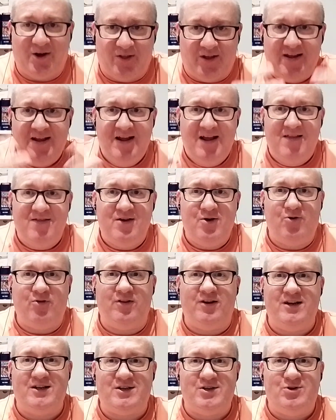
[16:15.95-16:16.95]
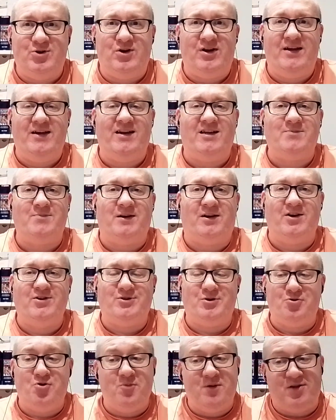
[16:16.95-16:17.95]
or that the only reason you're here is
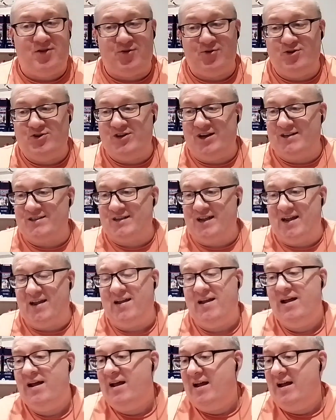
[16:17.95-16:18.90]
because you know me through Gersnet.